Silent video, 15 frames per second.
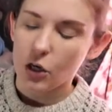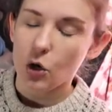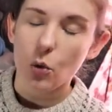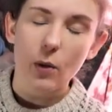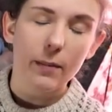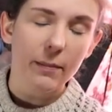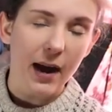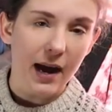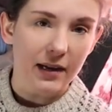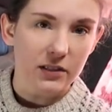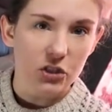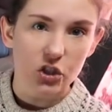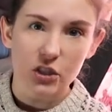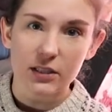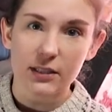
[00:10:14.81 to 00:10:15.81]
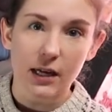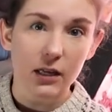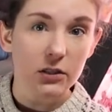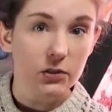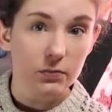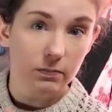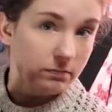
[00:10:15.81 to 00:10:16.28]
New in box just
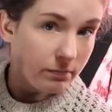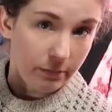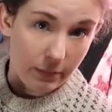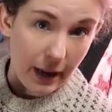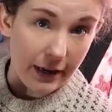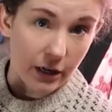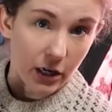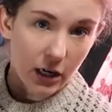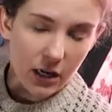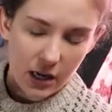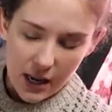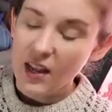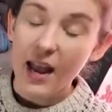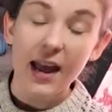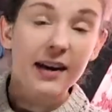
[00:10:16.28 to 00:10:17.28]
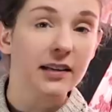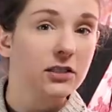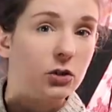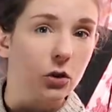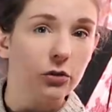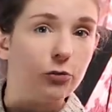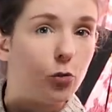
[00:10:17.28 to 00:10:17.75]
sells better and it
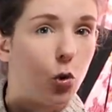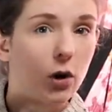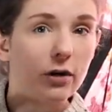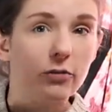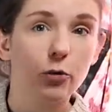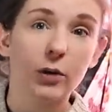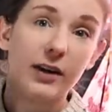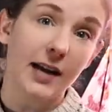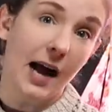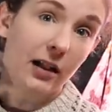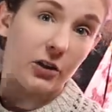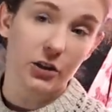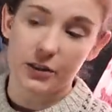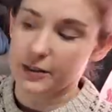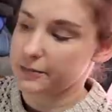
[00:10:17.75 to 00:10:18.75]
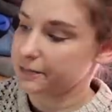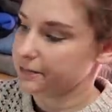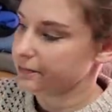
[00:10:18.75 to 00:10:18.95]
sold for $40.